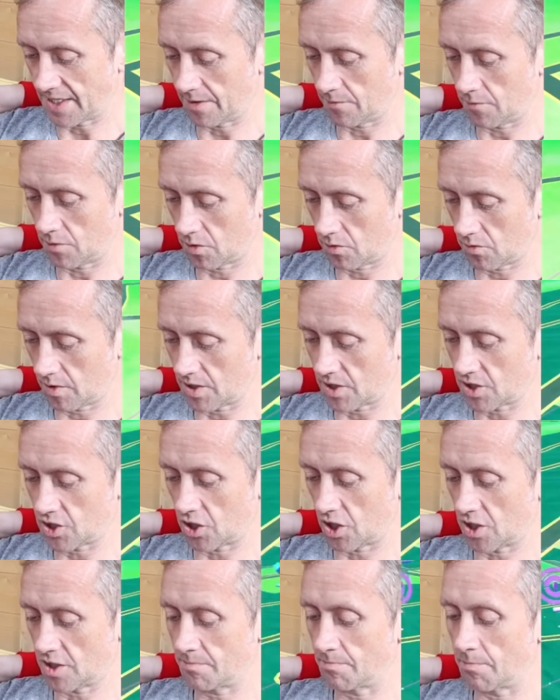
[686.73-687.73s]
them, we'll go and
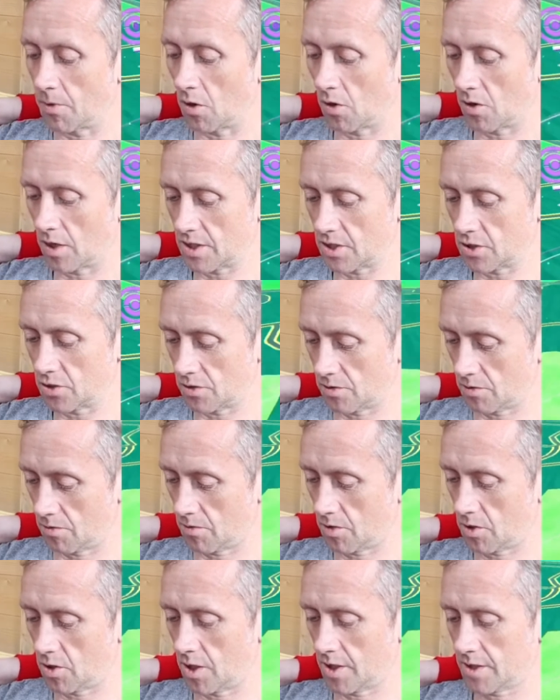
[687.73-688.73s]
search bug and show you what
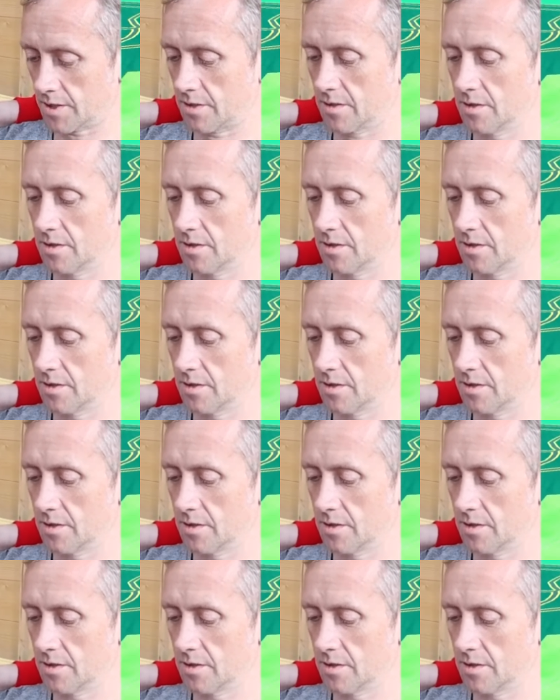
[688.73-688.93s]
we caught.